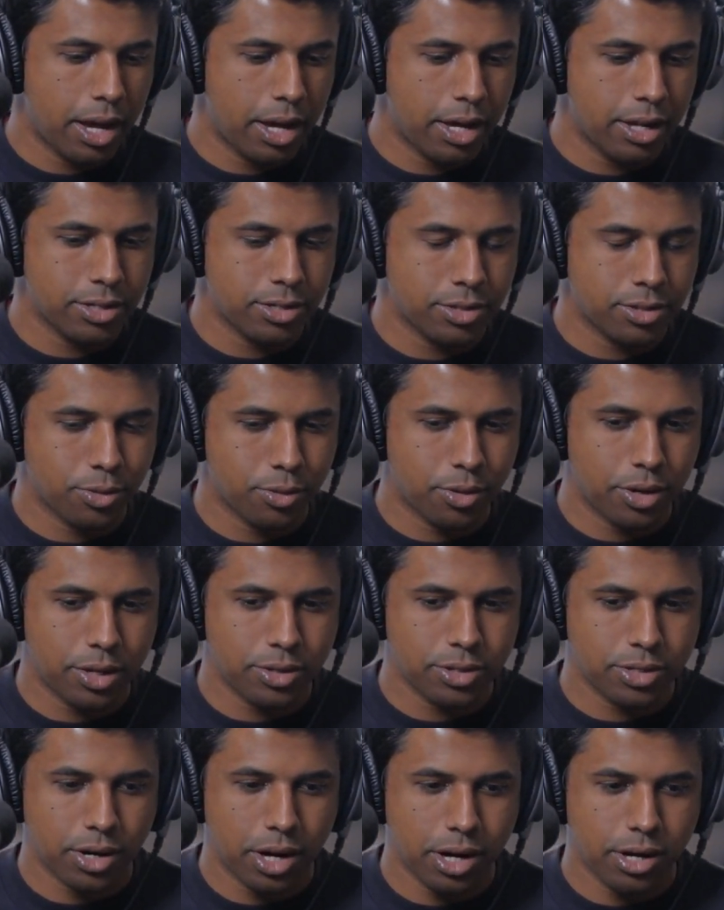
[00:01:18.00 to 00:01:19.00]
And so
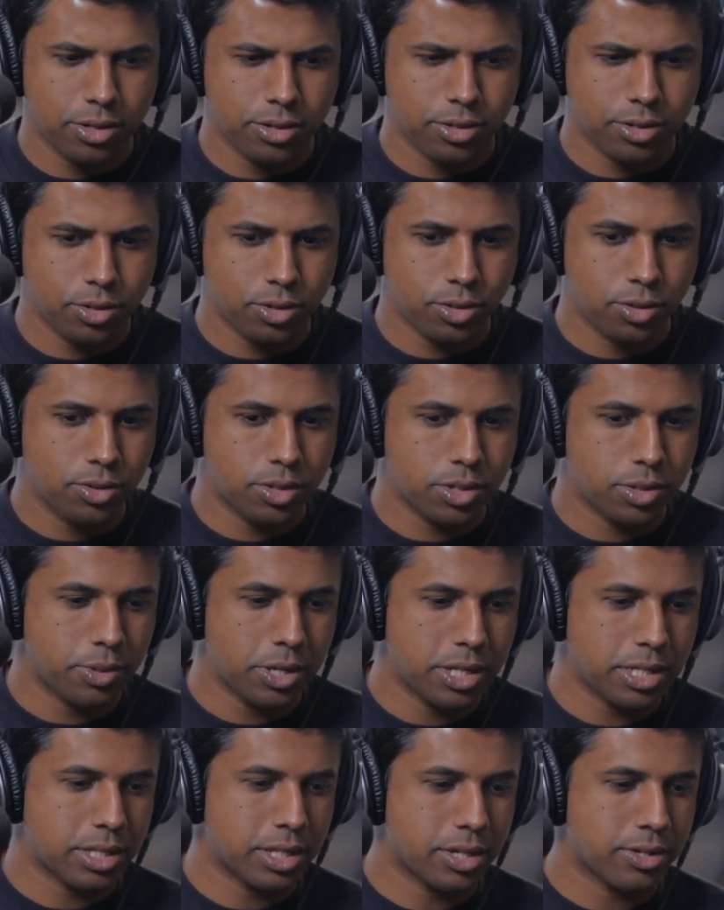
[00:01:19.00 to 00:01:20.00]
what I was trying to do
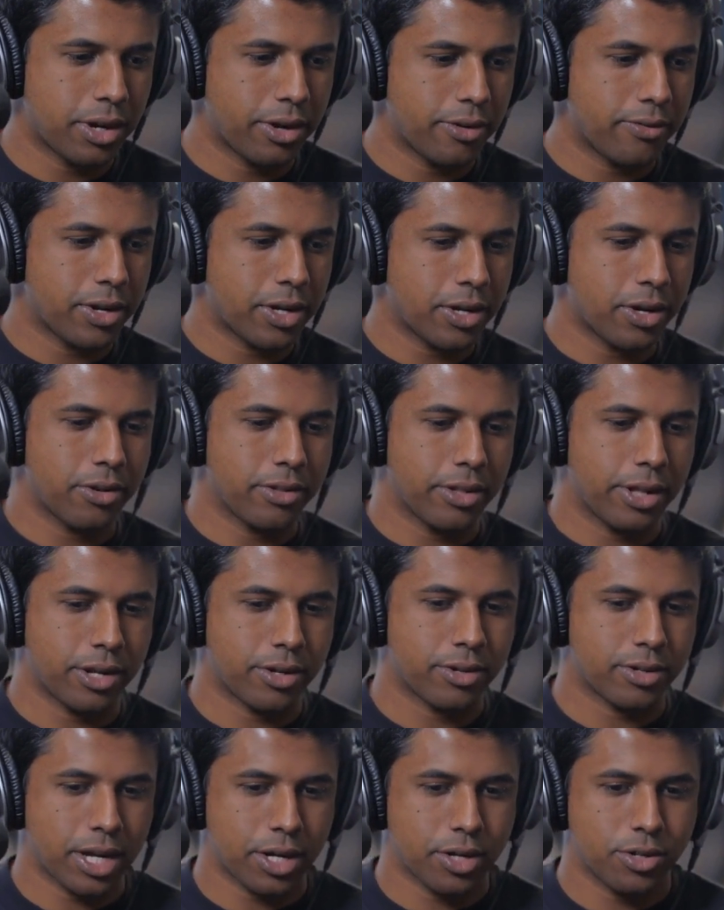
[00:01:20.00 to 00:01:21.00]
is basically try to figure out,
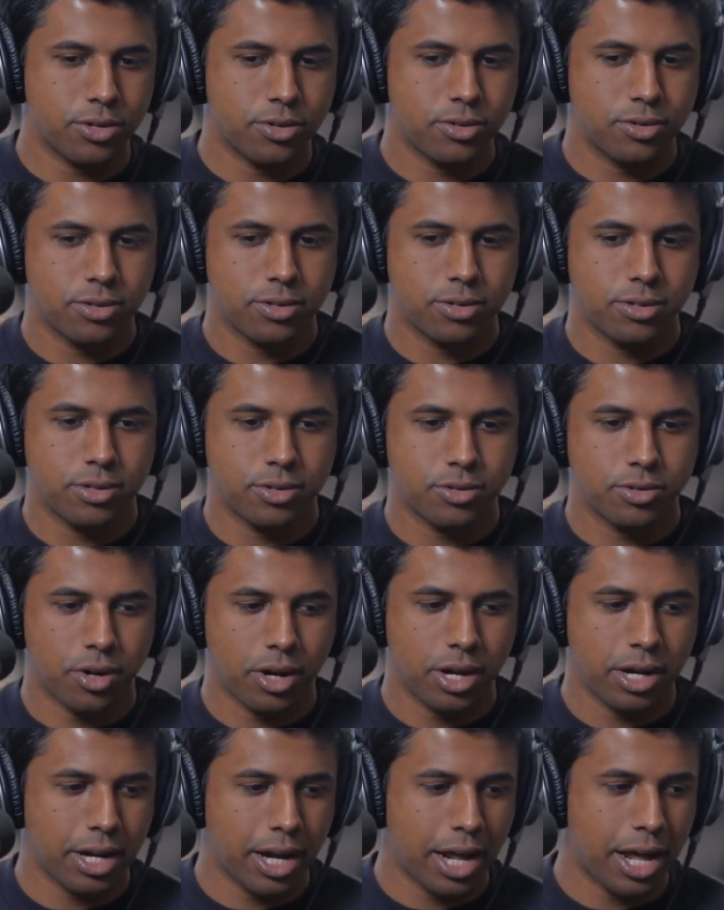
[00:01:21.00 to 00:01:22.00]
okay, could you
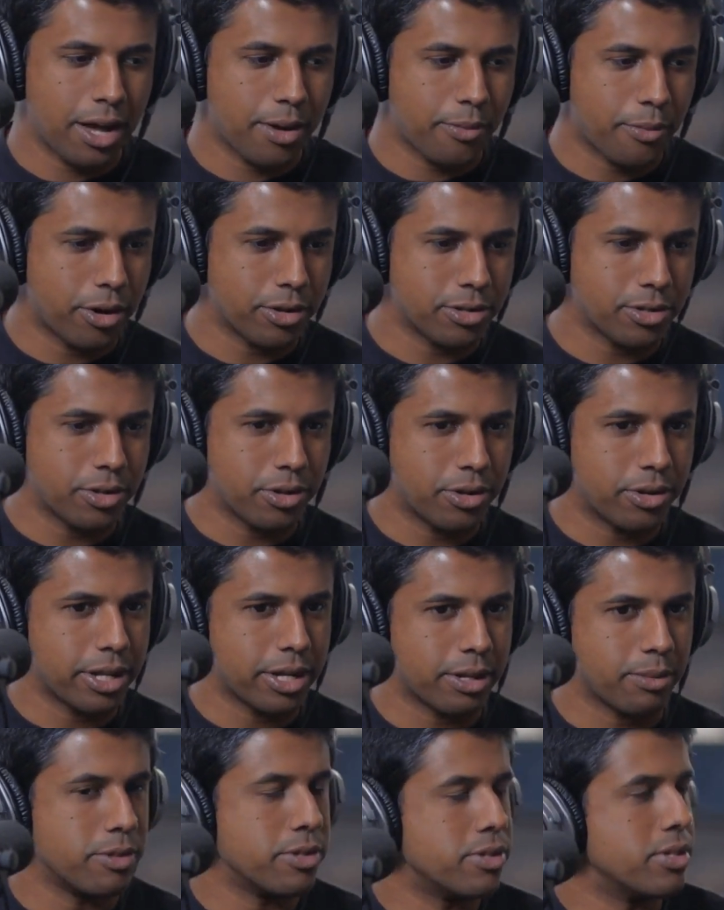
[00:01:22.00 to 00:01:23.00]
train an AI model to
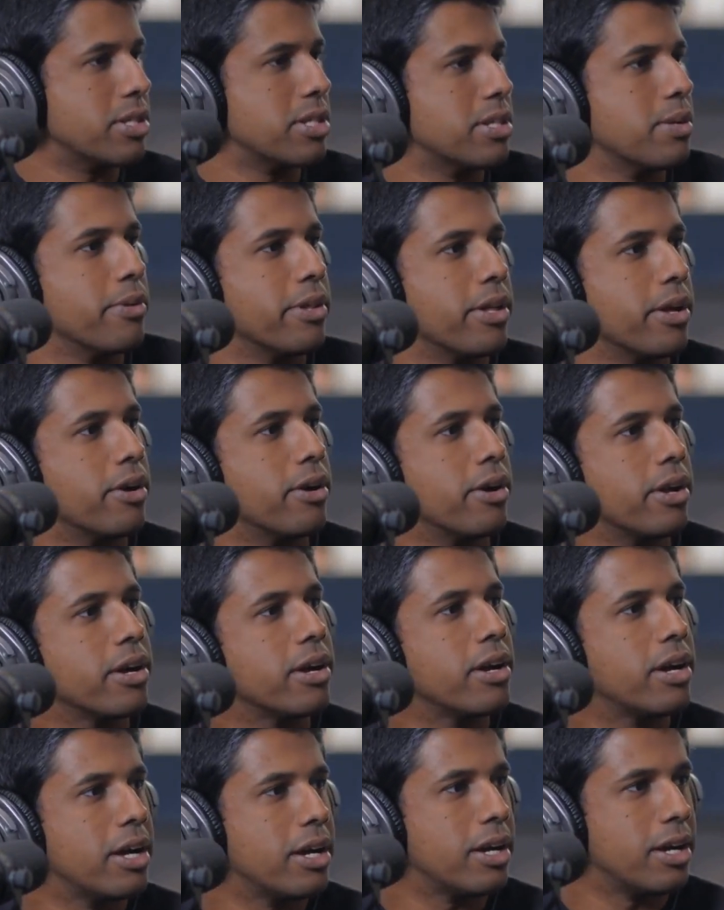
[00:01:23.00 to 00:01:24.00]
learn music
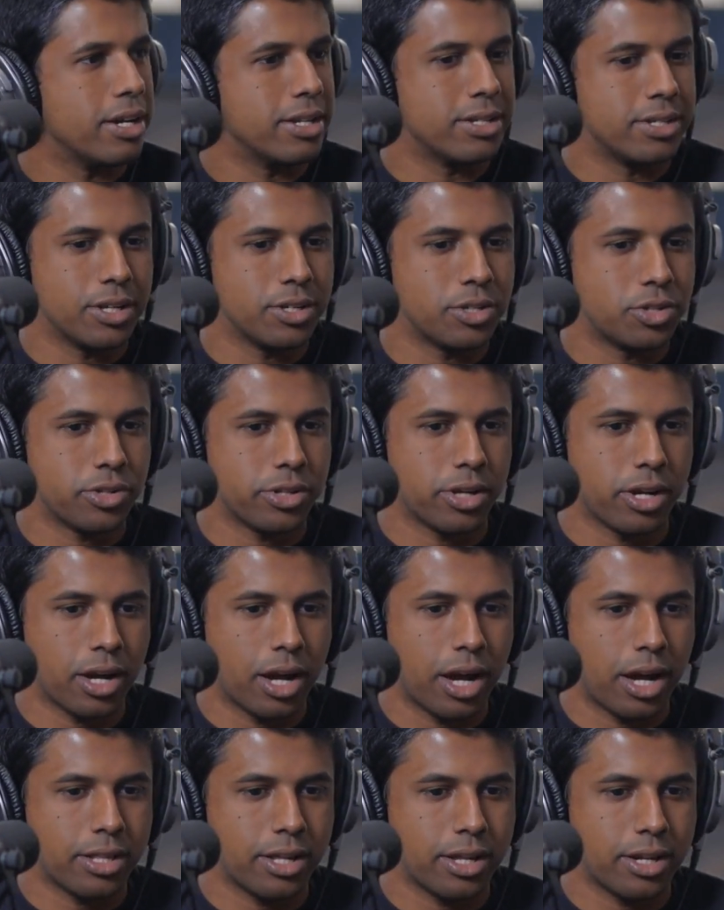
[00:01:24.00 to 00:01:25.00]
similarity,
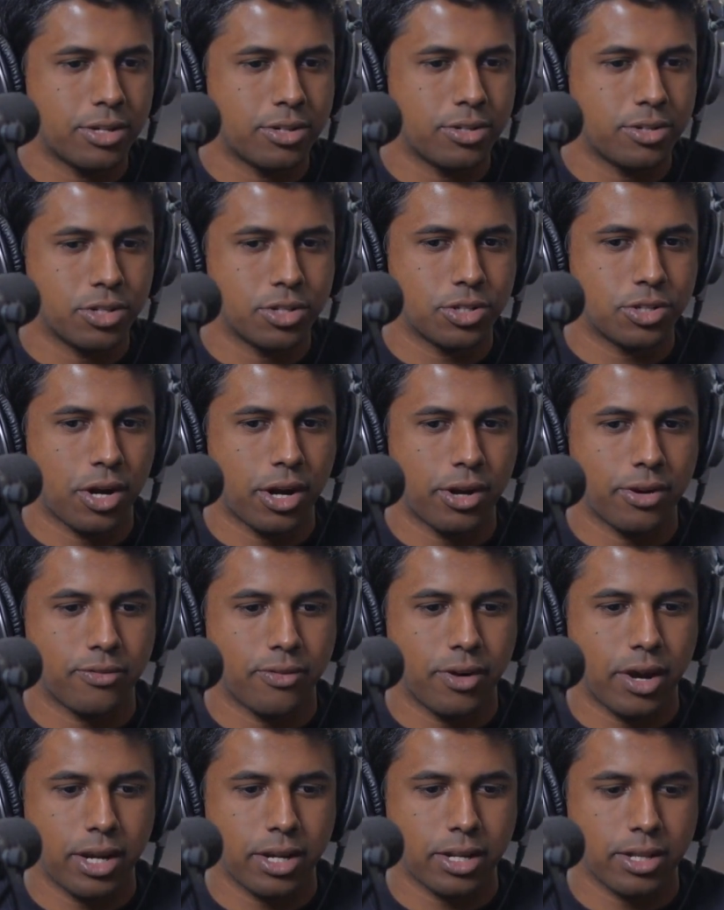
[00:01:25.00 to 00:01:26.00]
essentially, and then just try
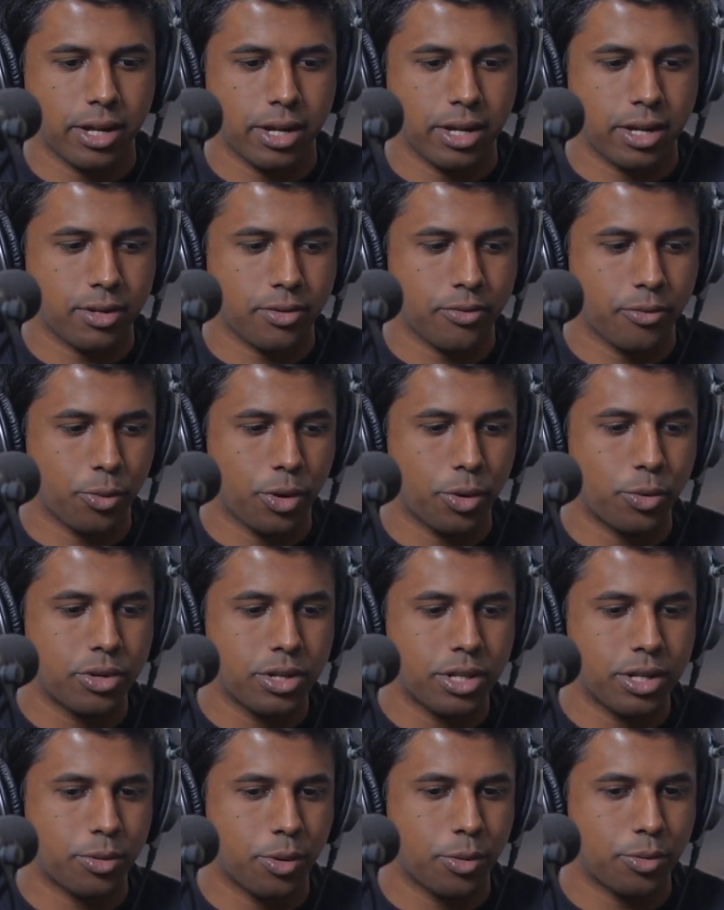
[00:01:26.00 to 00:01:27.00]
to find what
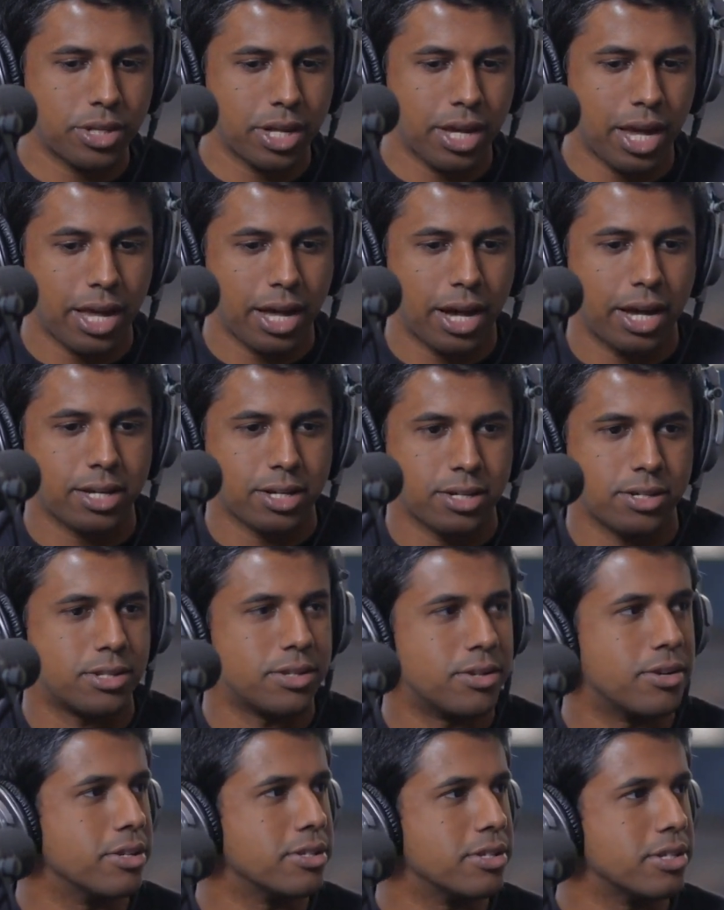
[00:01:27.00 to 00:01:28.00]
would the AI
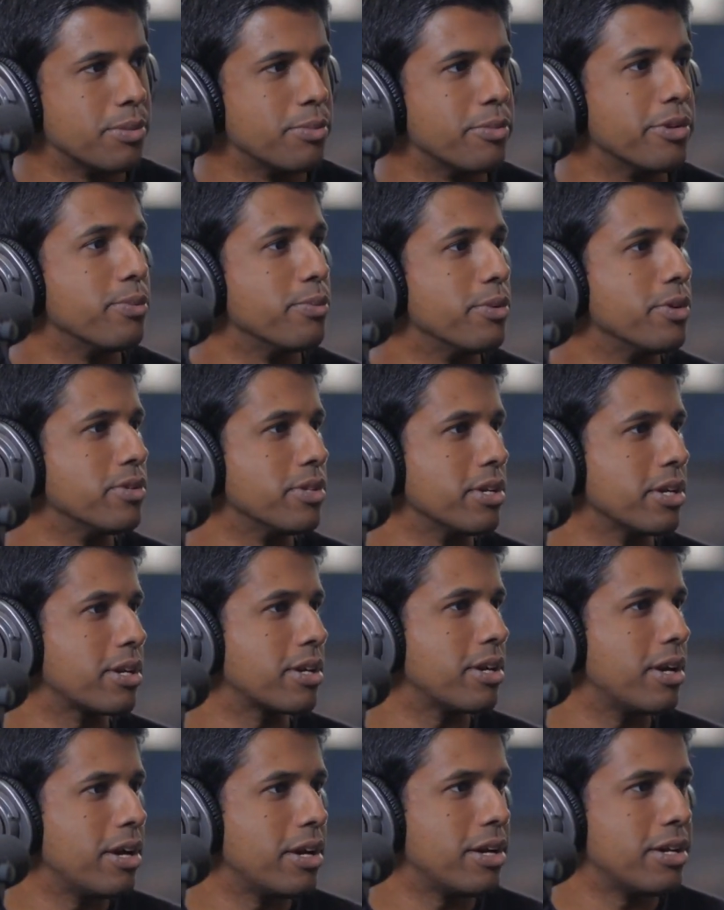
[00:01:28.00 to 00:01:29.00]
consider as similar music.
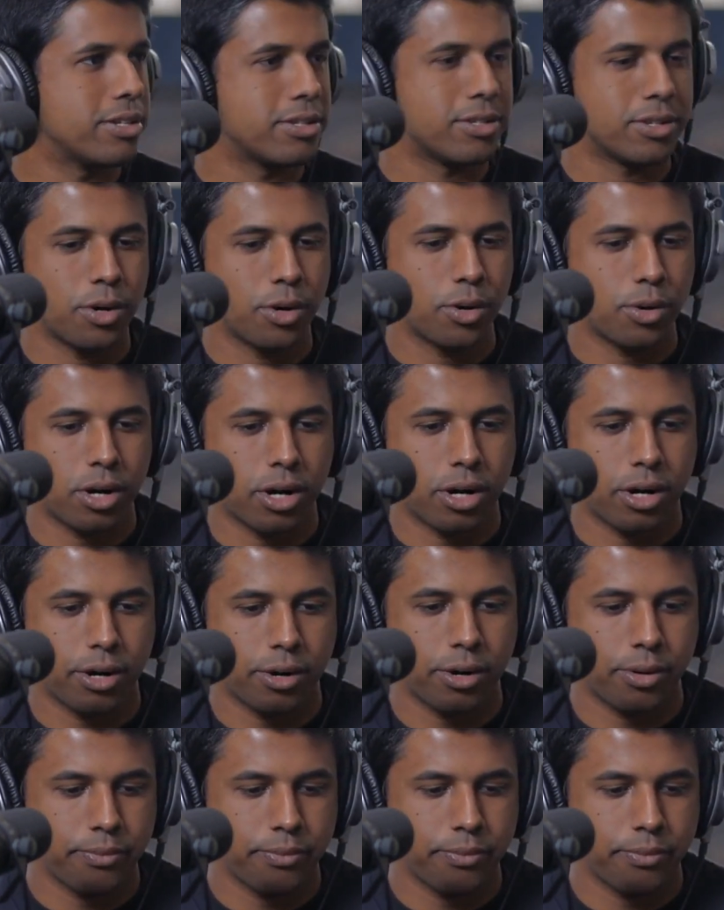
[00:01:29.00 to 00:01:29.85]
So